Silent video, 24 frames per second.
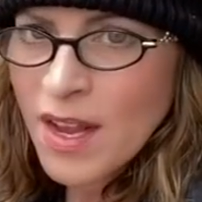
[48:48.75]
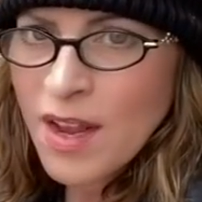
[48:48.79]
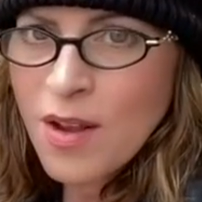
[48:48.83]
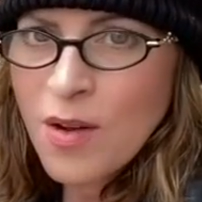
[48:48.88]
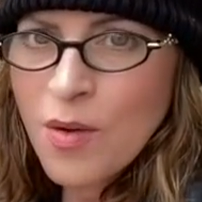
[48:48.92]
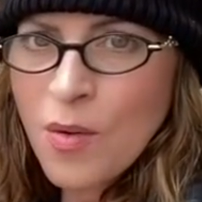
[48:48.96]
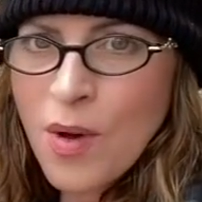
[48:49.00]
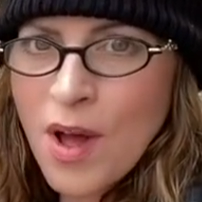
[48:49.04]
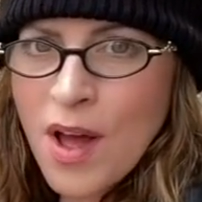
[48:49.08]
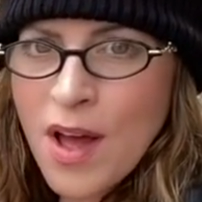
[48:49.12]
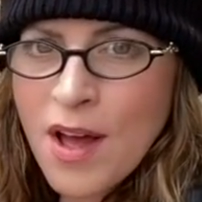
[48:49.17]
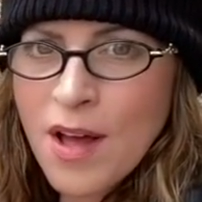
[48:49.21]

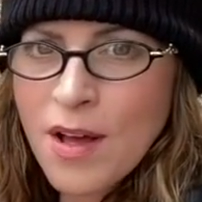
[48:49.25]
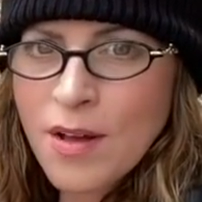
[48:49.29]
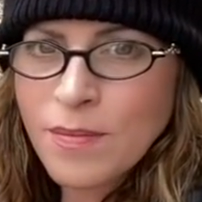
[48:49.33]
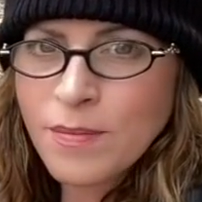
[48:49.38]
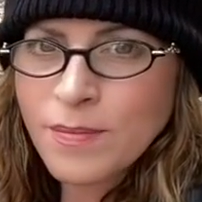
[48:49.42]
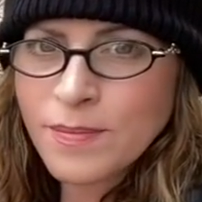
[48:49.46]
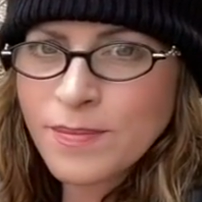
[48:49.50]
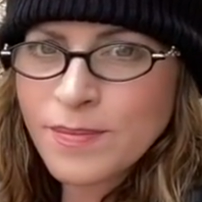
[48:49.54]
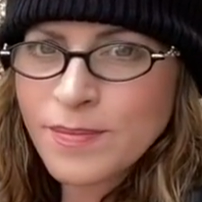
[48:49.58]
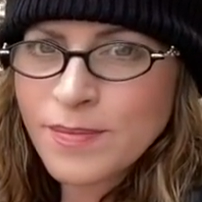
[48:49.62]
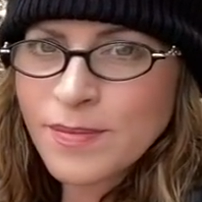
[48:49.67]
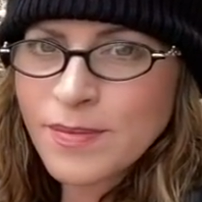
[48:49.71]
Well,
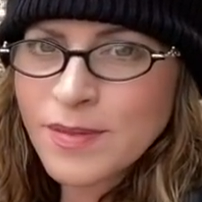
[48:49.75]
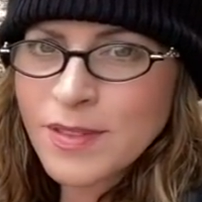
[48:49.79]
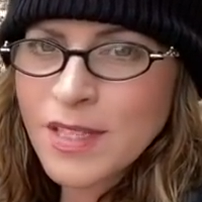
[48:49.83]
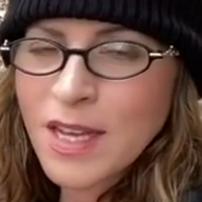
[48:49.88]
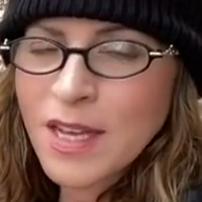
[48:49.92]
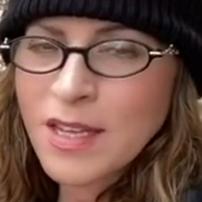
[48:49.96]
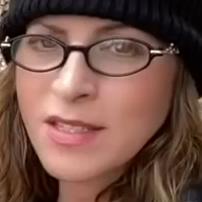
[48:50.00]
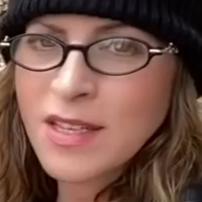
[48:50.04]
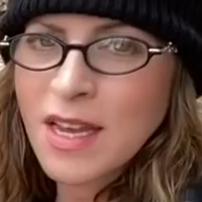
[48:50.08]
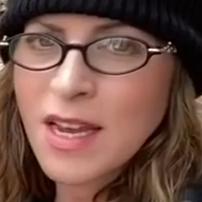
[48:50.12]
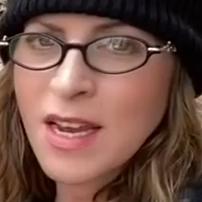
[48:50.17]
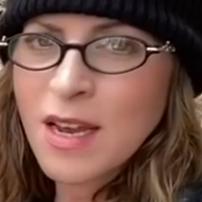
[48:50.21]

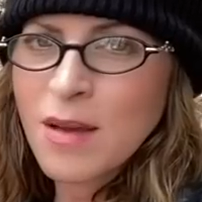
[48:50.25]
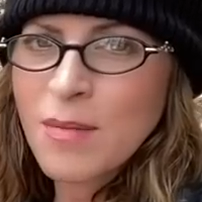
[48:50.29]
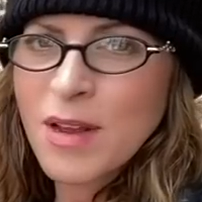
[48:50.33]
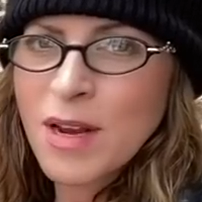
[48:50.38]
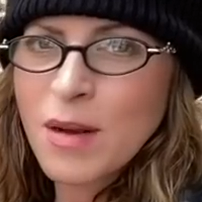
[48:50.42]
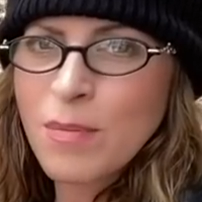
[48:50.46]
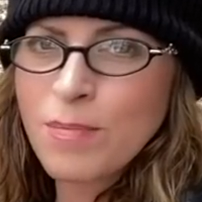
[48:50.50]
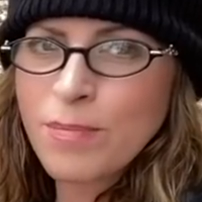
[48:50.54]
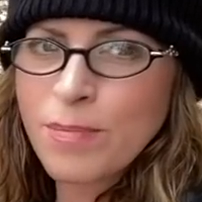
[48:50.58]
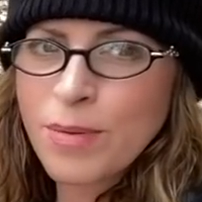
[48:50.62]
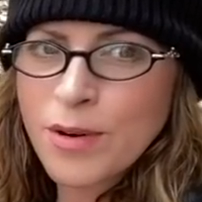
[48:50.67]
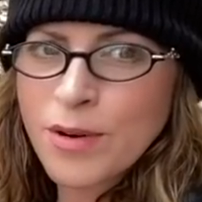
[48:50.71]
sounds like I'm at
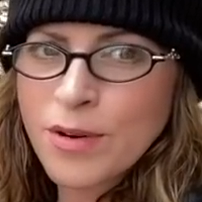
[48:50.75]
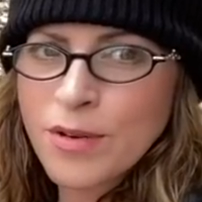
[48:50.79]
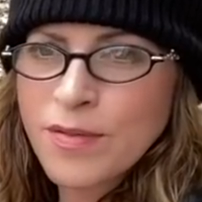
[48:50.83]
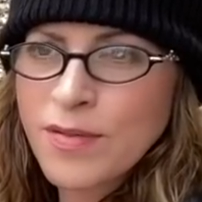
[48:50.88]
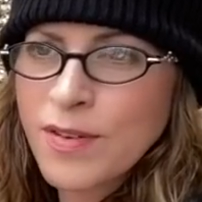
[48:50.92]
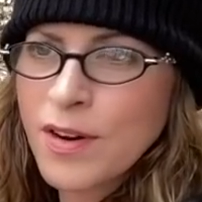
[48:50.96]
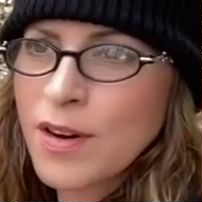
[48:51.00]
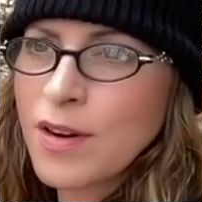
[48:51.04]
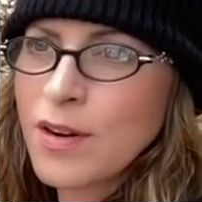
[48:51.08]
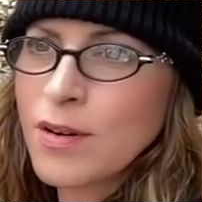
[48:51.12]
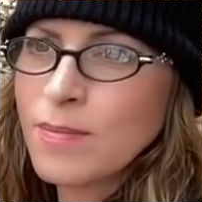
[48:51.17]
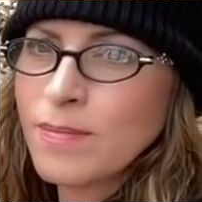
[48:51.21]
a bird
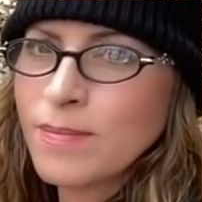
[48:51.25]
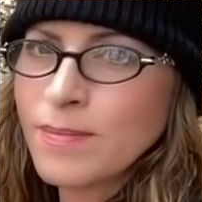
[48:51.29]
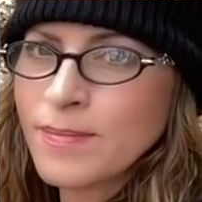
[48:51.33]
farm.